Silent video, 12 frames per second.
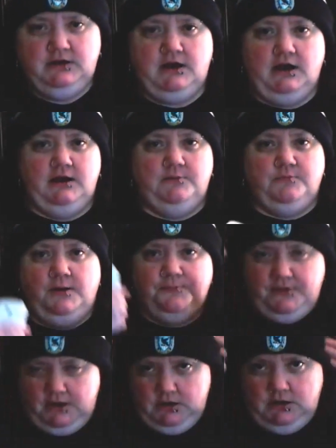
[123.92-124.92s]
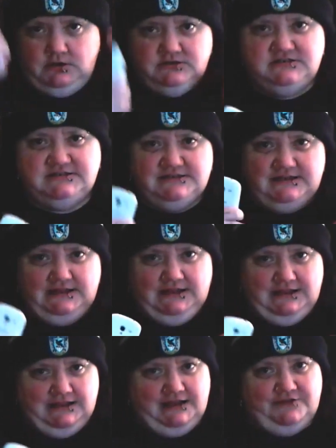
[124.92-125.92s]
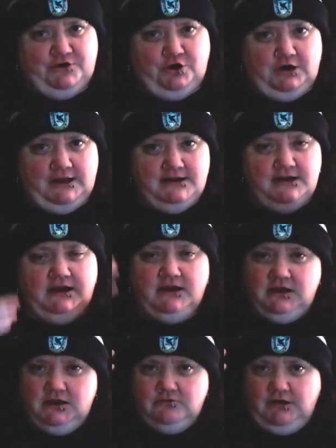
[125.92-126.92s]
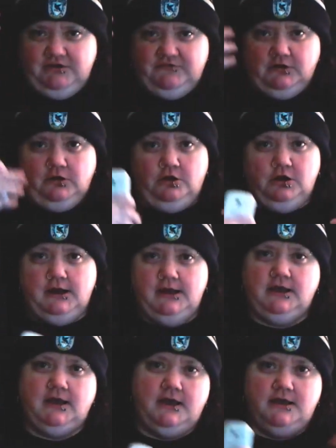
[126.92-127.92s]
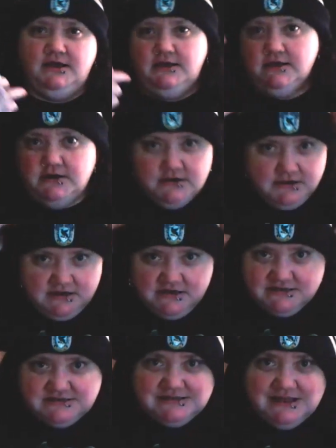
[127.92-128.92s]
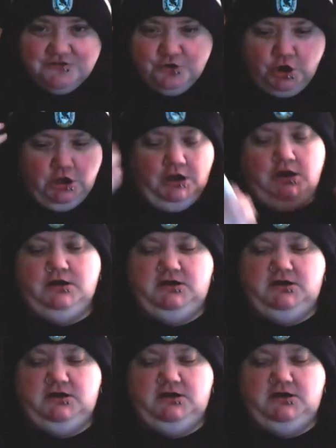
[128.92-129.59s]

I am ripping Slytherin and Ravenclaw, aka Slitherclaw.